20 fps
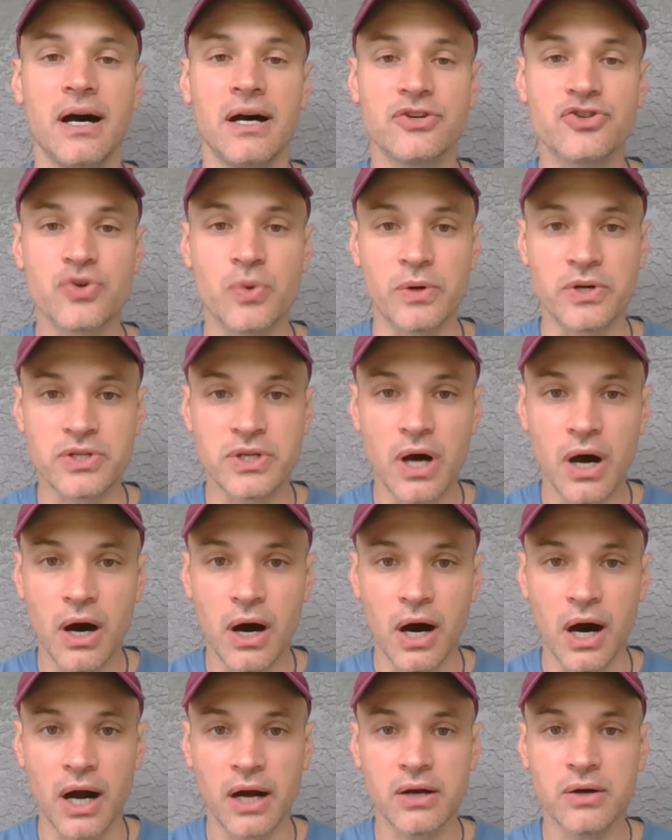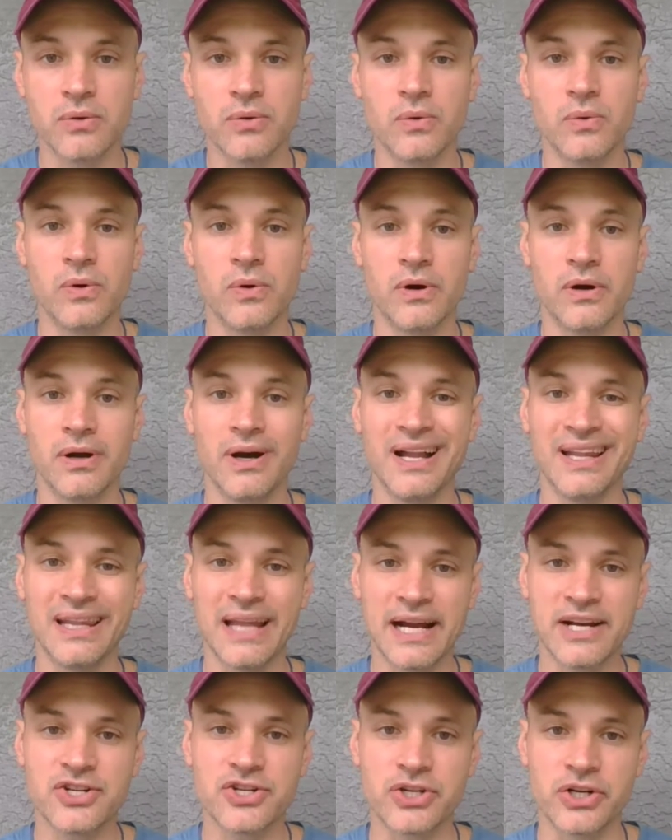a short talk or a
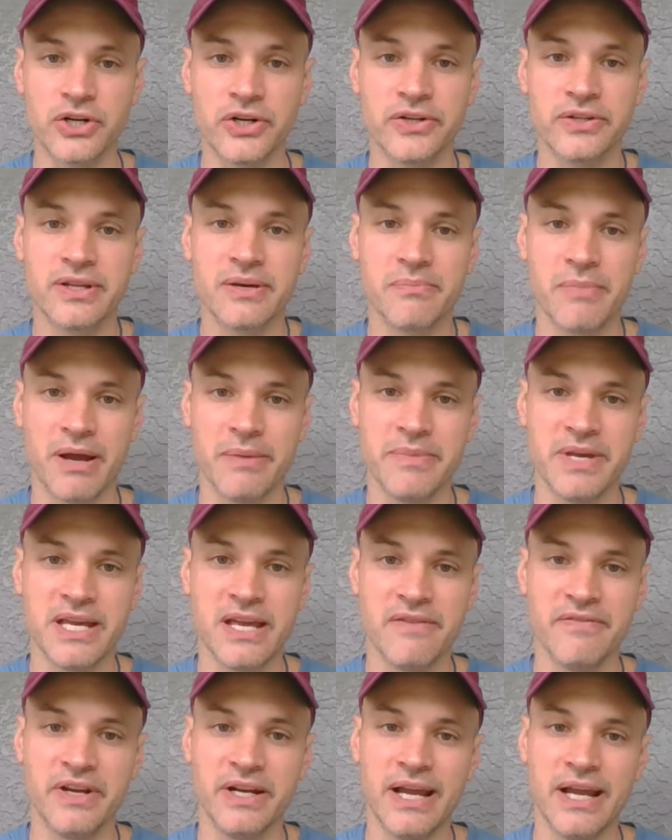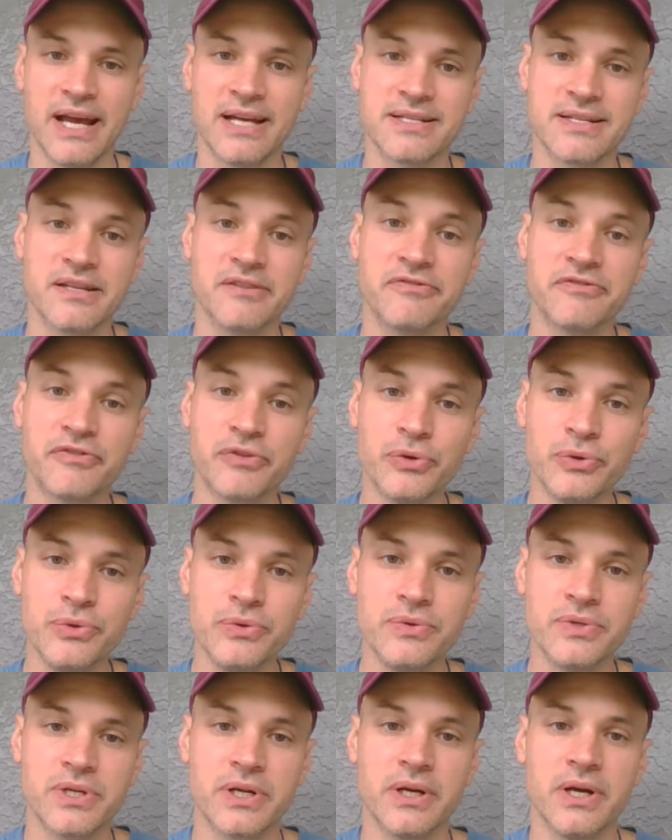lecture that might be given as the fruit
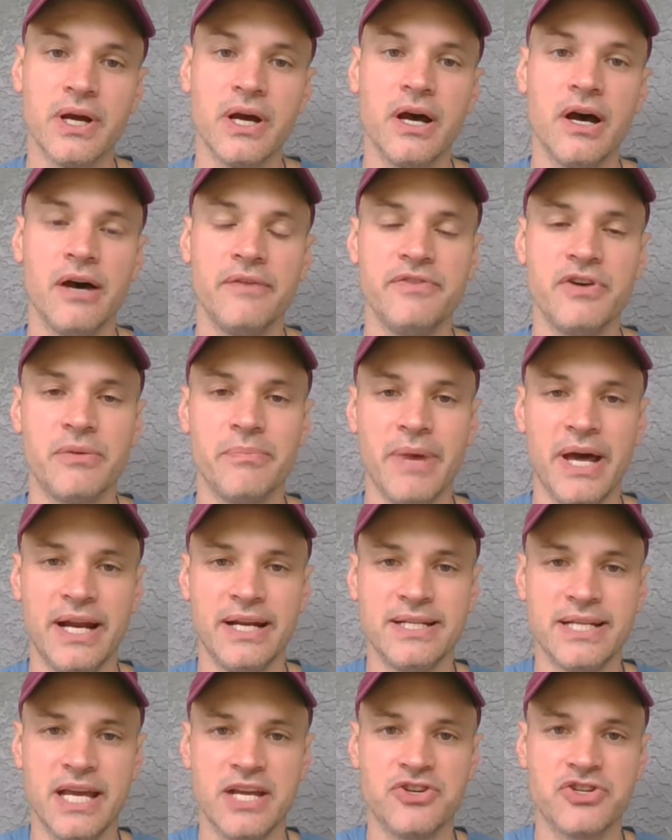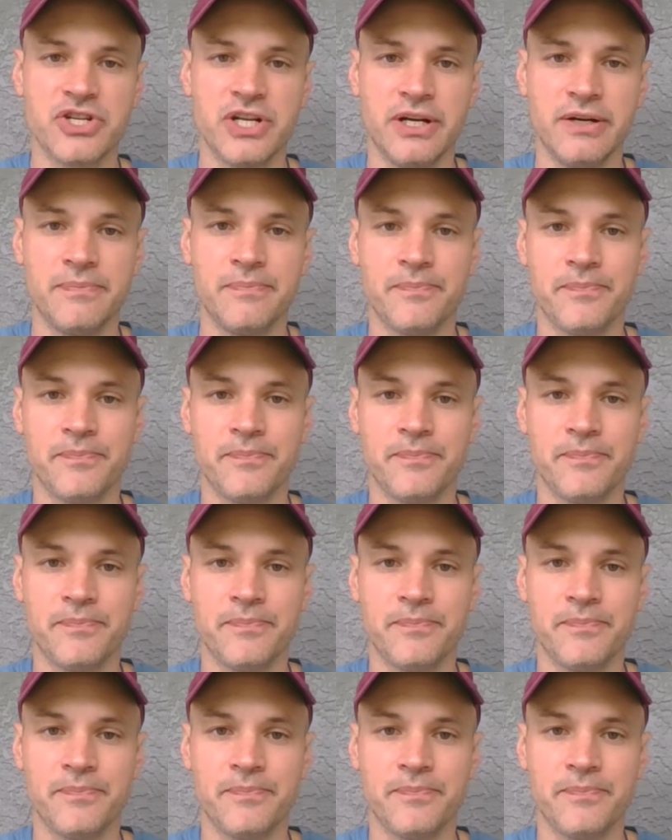of your meditation.